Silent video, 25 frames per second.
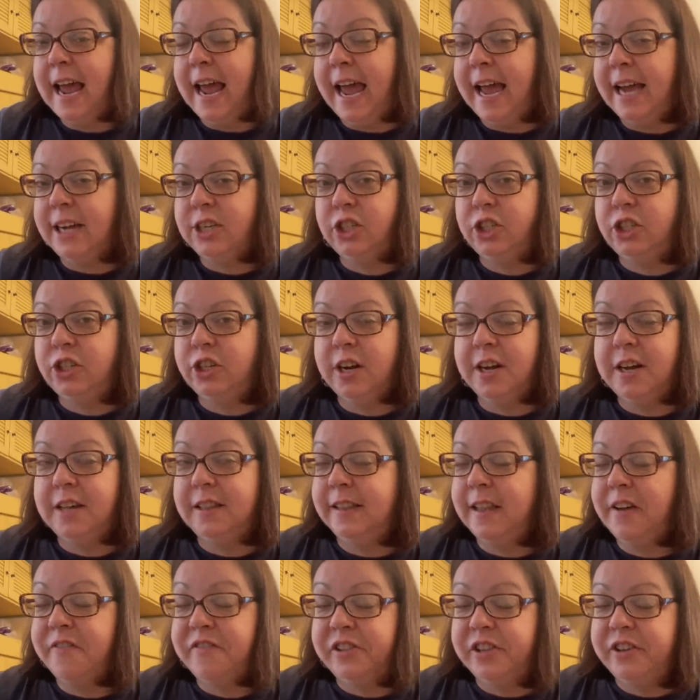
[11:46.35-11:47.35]
extra
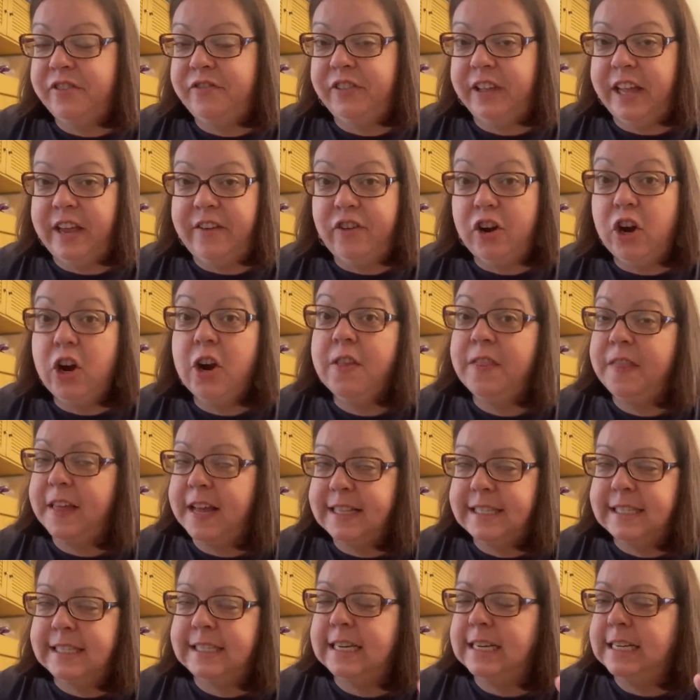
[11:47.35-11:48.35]
level of flavor
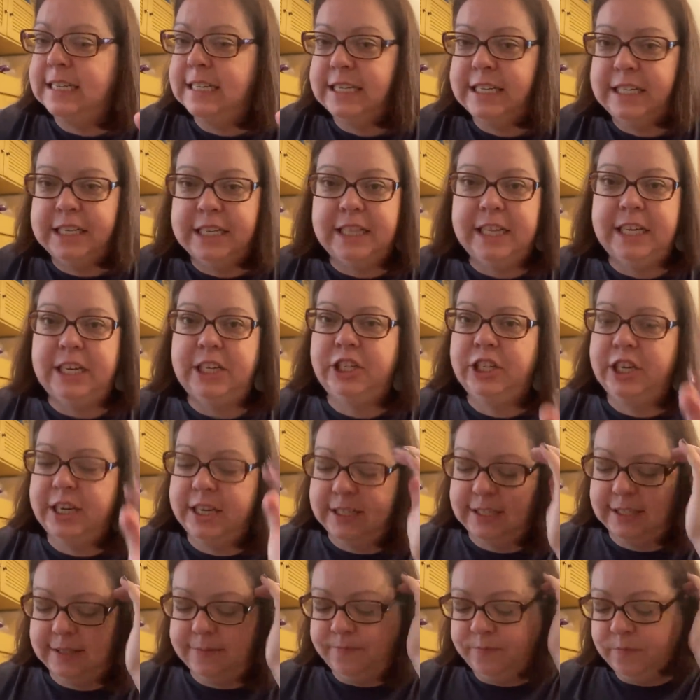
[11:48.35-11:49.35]
that's
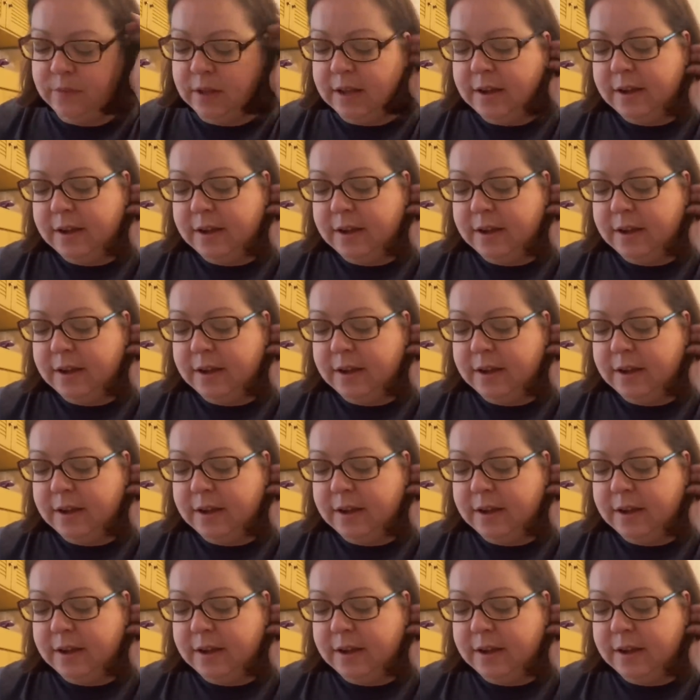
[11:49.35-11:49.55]
delicious.